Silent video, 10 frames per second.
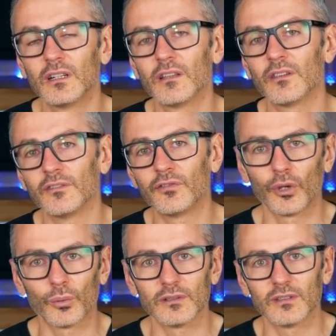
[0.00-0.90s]
than
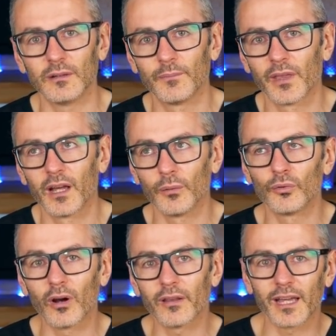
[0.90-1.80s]
frequency. I would
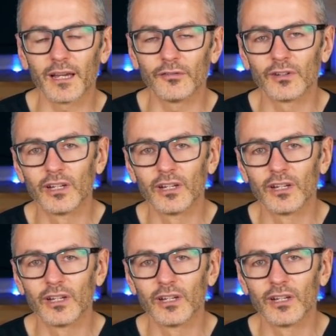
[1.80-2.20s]
rather have